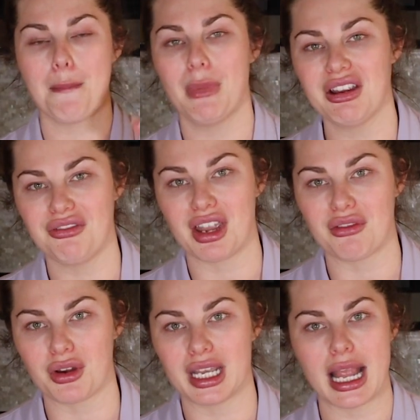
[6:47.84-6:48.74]
My
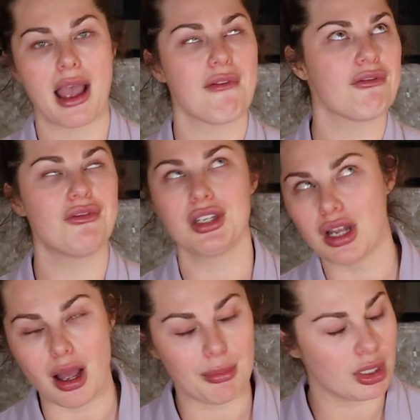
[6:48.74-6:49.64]
favorite.
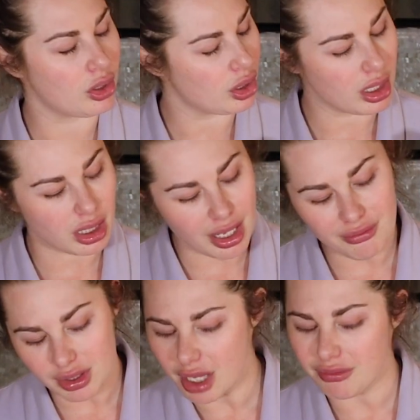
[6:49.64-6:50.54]
Phenomenal.
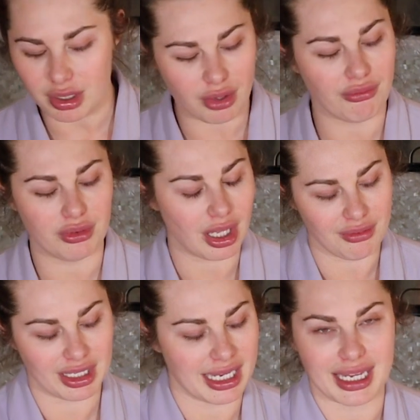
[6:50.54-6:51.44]

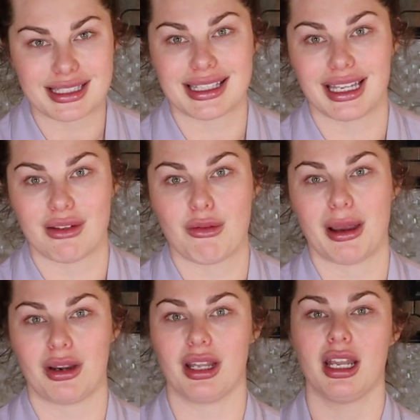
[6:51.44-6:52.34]
Love it. Can't say enough
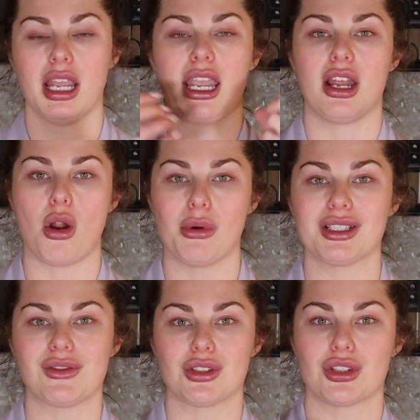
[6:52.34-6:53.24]
about it. It
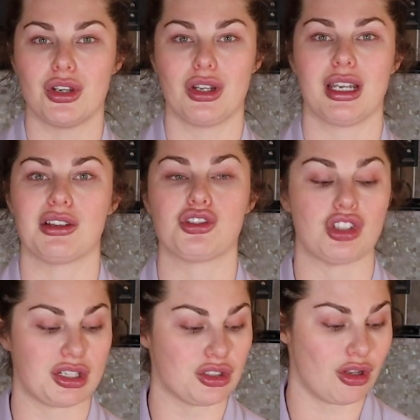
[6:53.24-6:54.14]
always feels good and it's
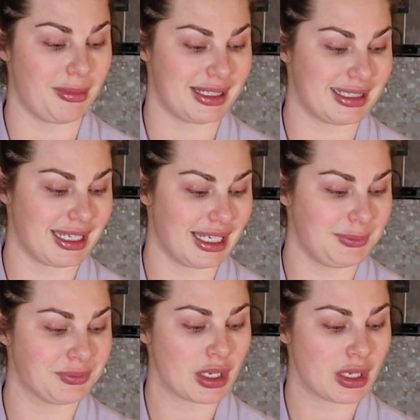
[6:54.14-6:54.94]
gentle on my skin.